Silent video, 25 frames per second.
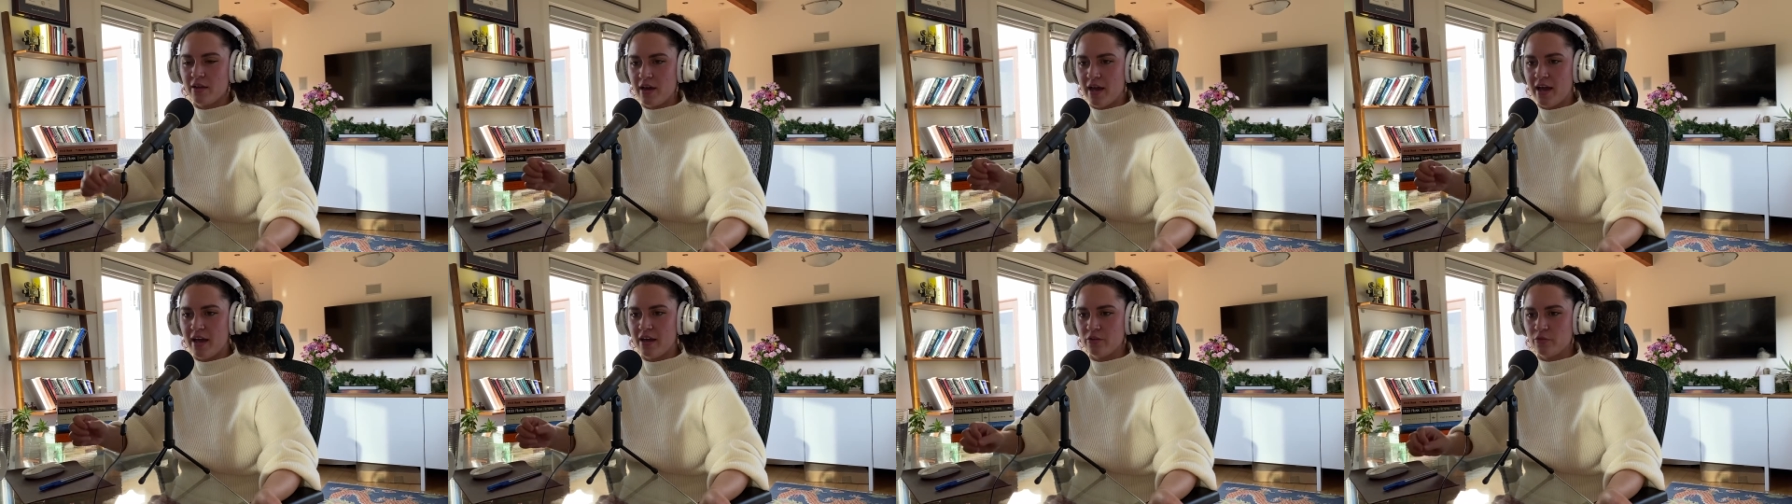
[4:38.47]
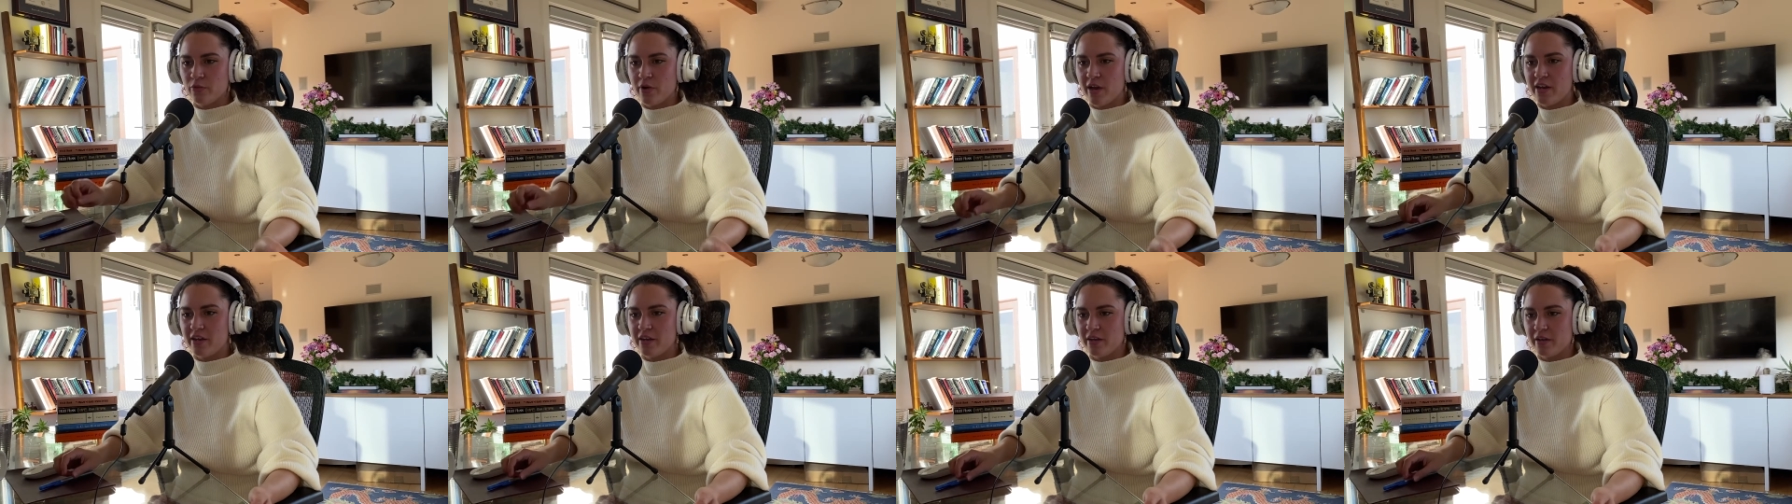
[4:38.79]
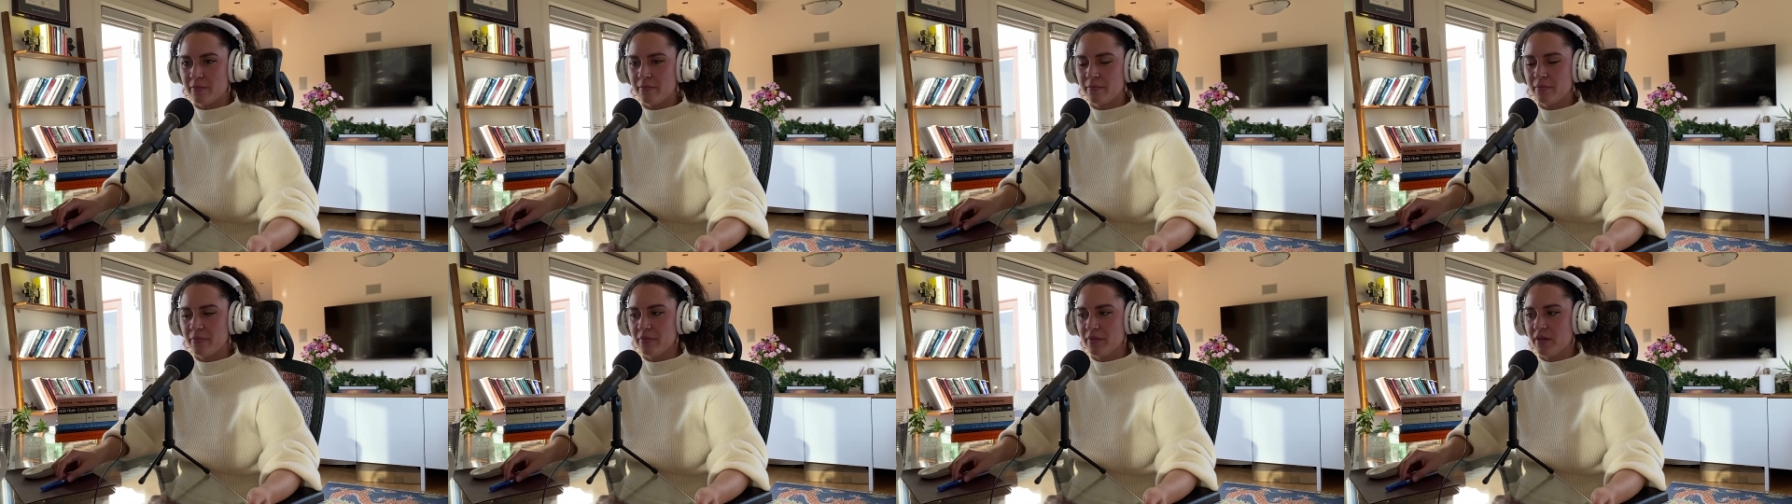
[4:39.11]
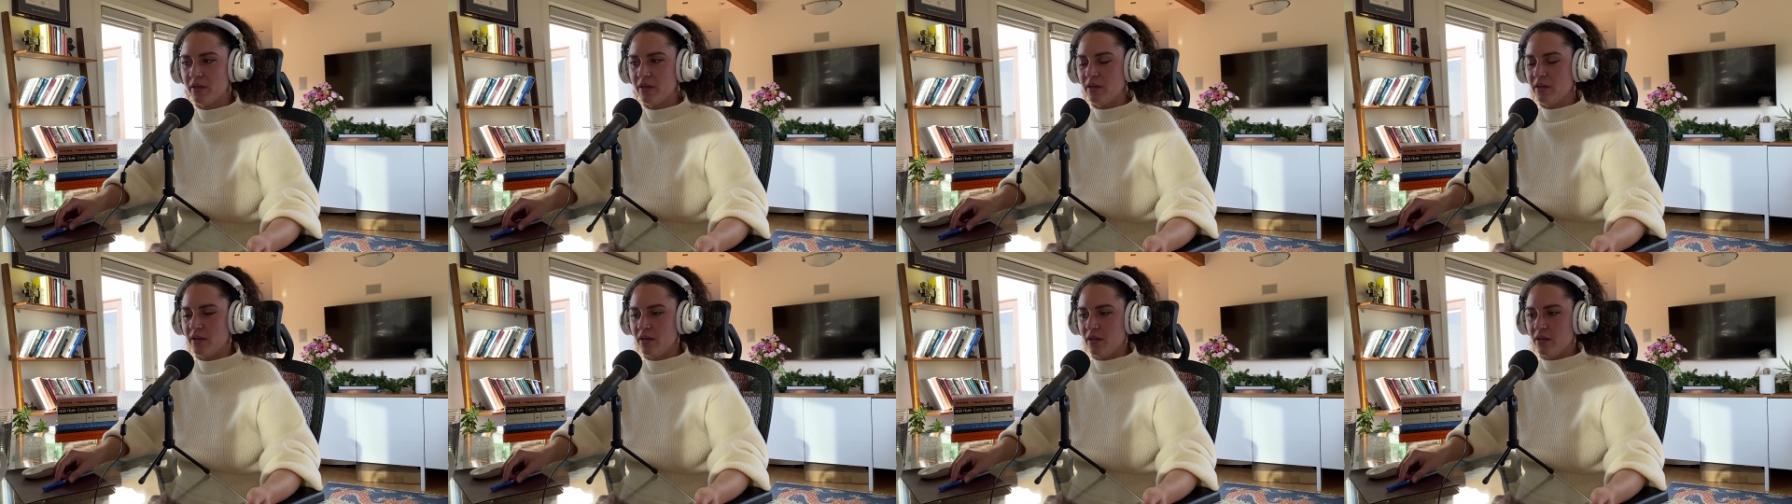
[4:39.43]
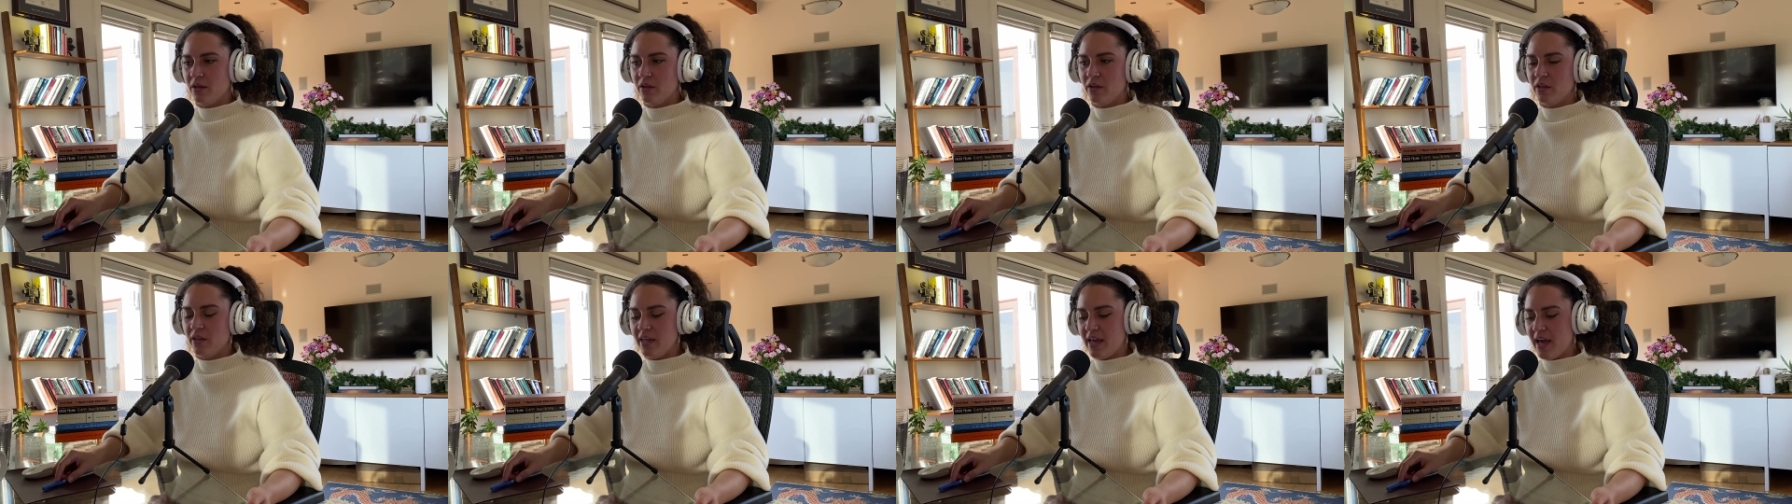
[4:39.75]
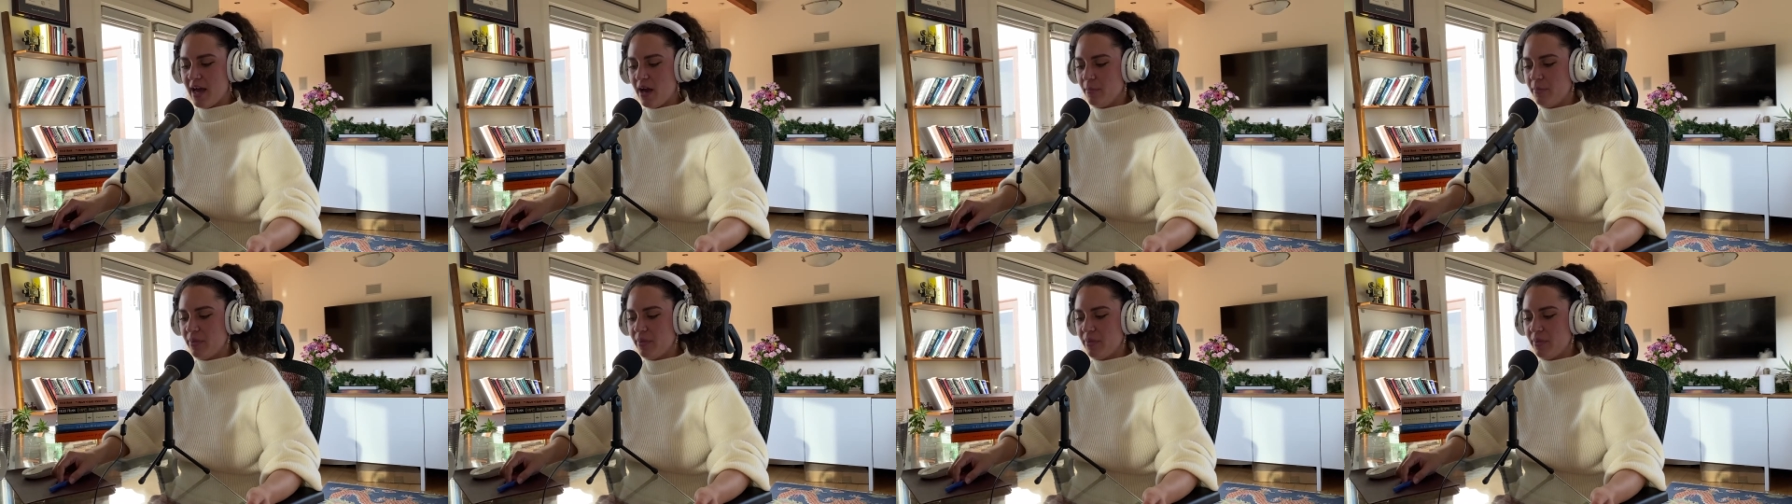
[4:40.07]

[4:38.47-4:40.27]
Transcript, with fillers: Not handwriting. Right? Yeah, yeah,